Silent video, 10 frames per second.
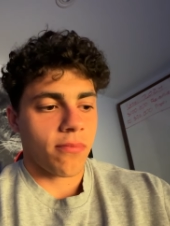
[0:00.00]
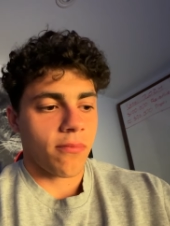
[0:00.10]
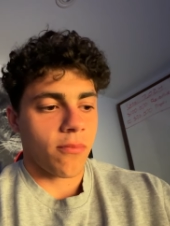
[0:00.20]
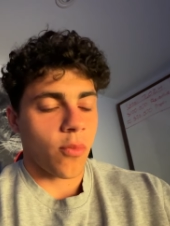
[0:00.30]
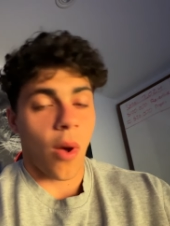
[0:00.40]

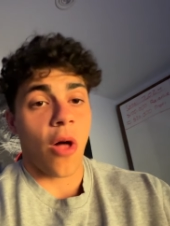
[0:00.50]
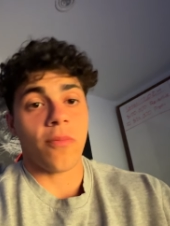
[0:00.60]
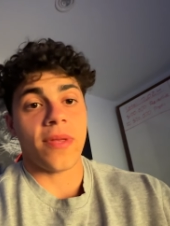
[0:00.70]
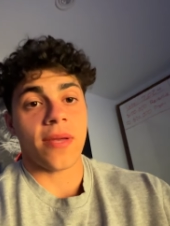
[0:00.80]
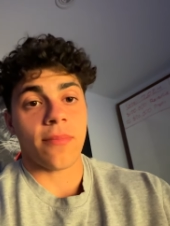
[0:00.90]
while
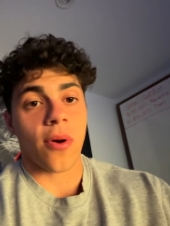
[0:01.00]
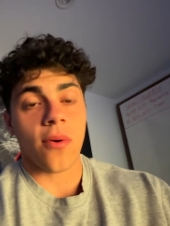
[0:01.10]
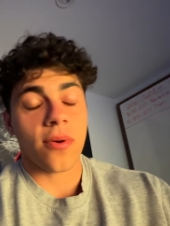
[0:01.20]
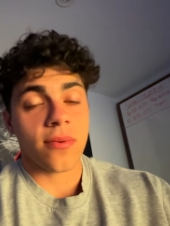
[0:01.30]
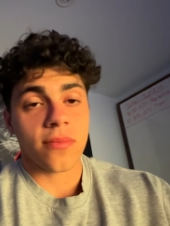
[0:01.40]
being
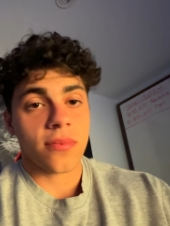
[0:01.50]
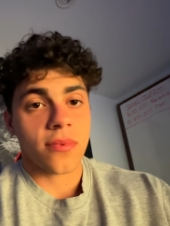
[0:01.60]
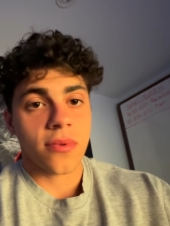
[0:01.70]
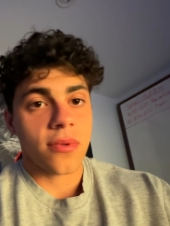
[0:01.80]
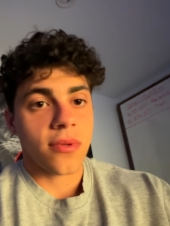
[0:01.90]
broke.
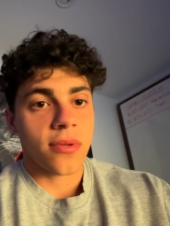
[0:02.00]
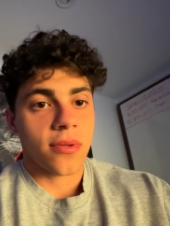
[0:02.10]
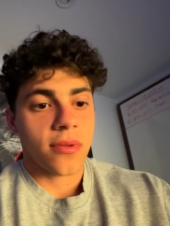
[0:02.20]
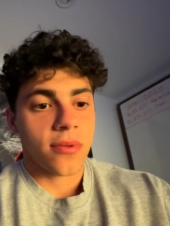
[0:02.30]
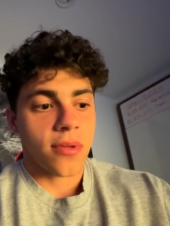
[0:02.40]

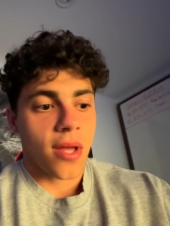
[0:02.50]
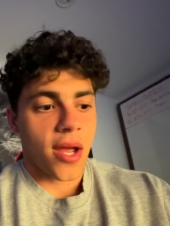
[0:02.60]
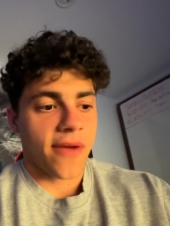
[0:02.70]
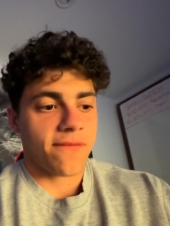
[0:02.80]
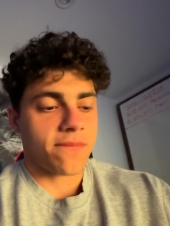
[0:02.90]

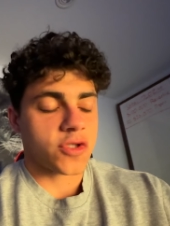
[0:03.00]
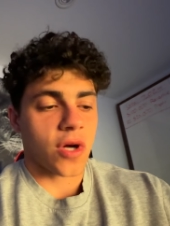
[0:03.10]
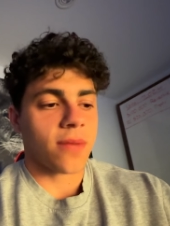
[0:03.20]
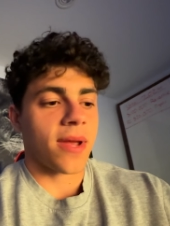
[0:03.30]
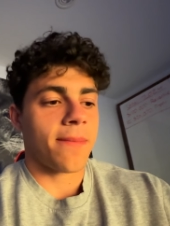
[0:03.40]
I've
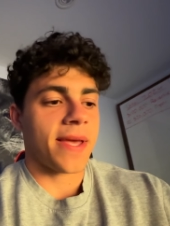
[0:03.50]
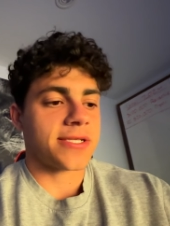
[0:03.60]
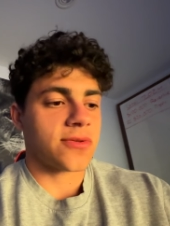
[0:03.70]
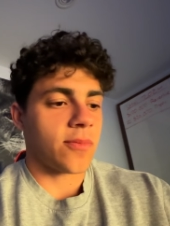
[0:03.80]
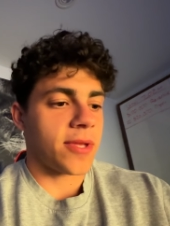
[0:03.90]
tried my
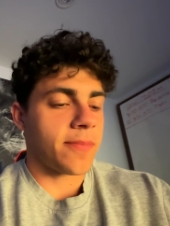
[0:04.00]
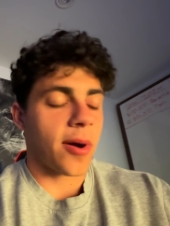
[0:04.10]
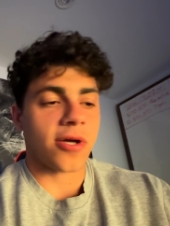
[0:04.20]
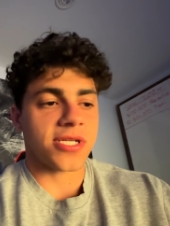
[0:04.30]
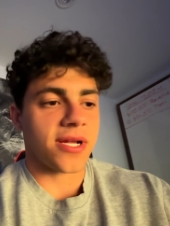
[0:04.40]
best to be
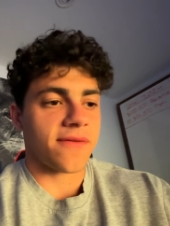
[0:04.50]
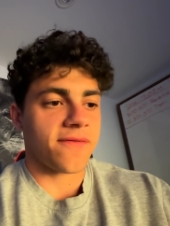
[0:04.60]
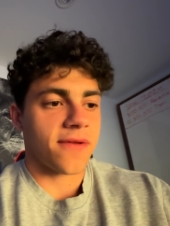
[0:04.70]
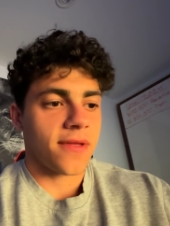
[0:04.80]
positive